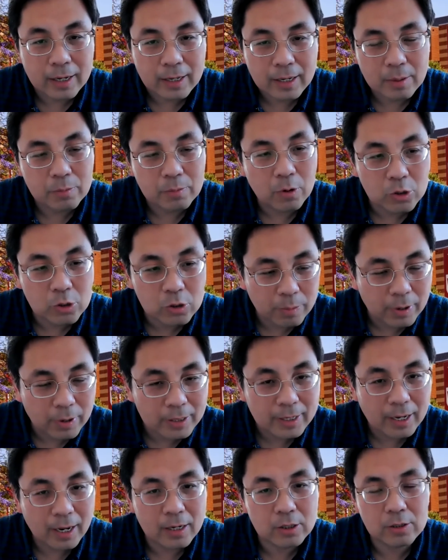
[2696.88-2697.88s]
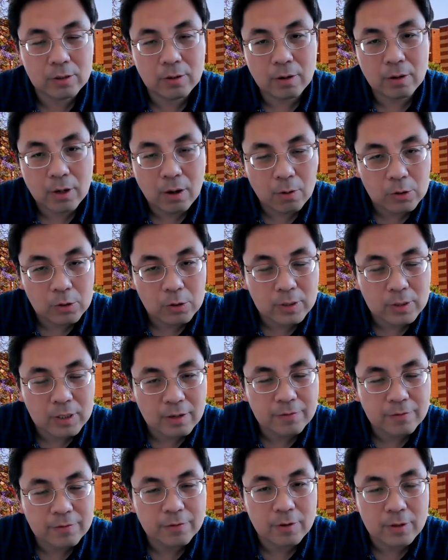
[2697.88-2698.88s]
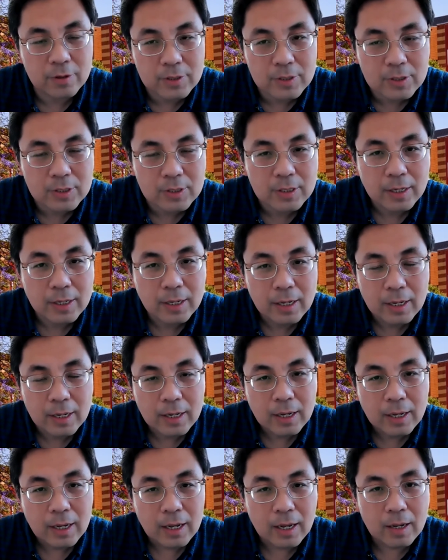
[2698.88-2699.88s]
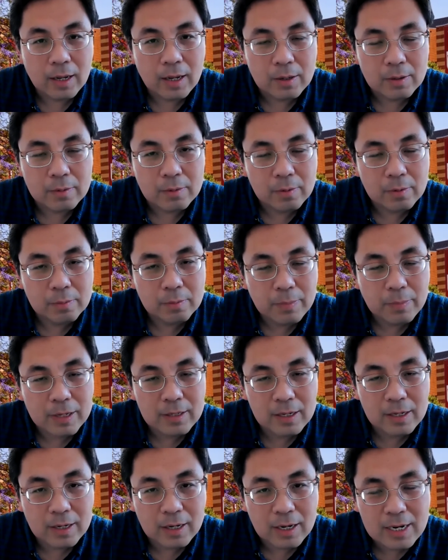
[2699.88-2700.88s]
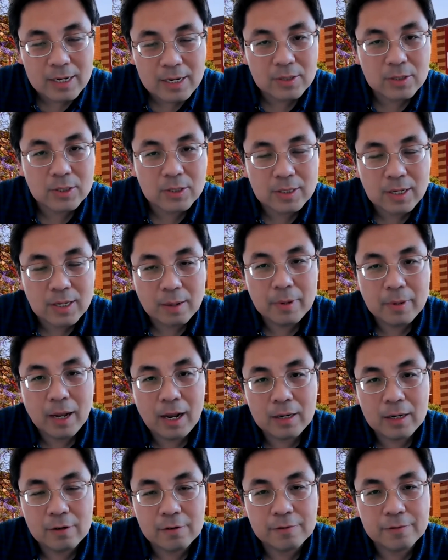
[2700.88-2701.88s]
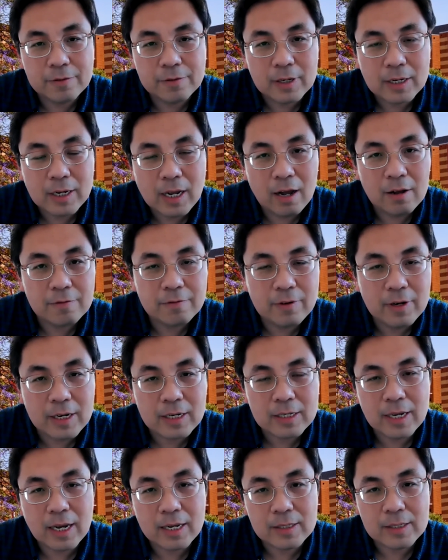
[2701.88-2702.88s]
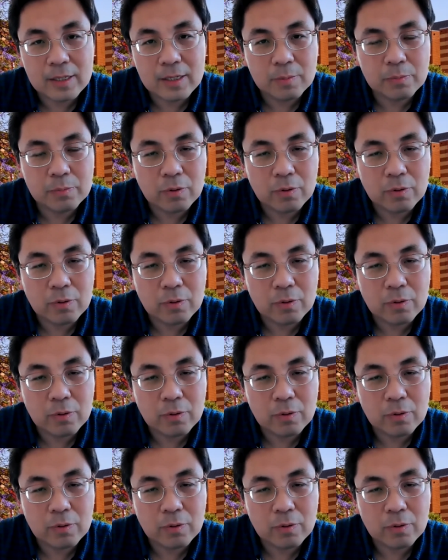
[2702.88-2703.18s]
commercial potential, cultural influence. But there is some kind of conflict. I think